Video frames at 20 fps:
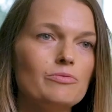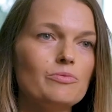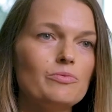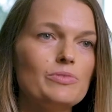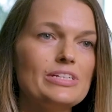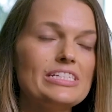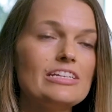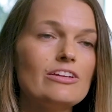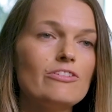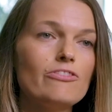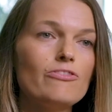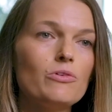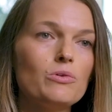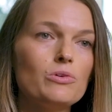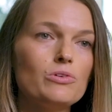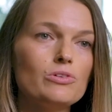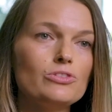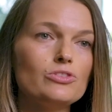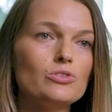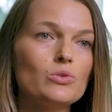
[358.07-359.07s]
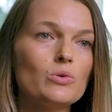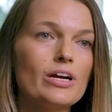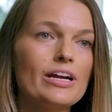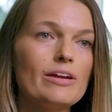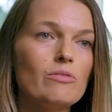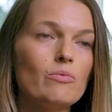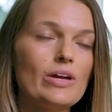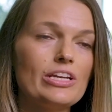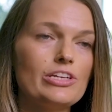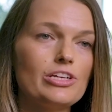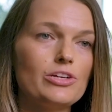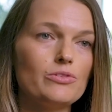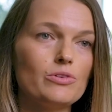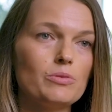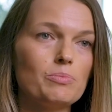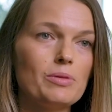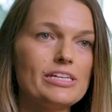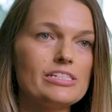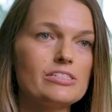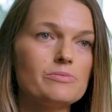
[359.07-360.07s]
We did a full door and window
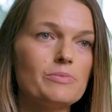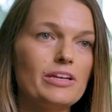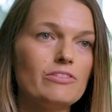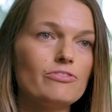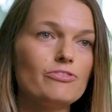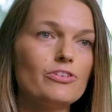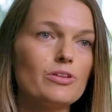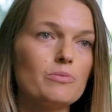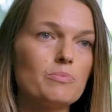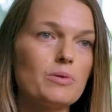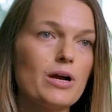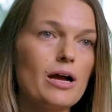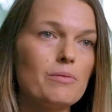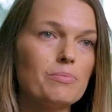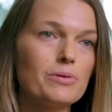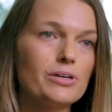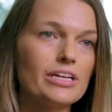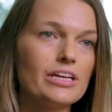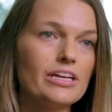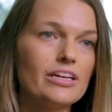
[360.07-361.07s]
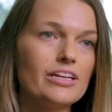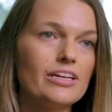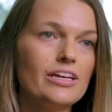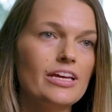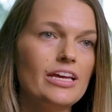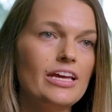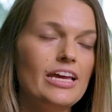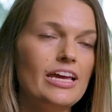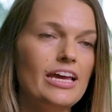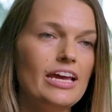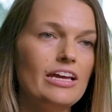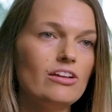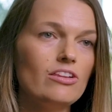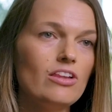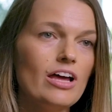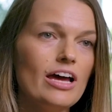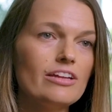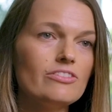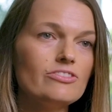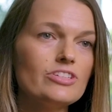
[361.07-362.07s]
replacement for the property. And a
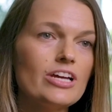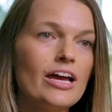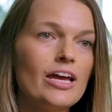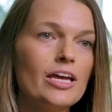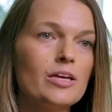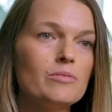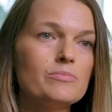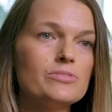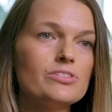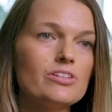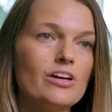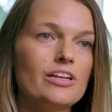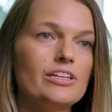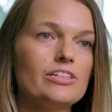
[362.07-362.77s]
lot of times on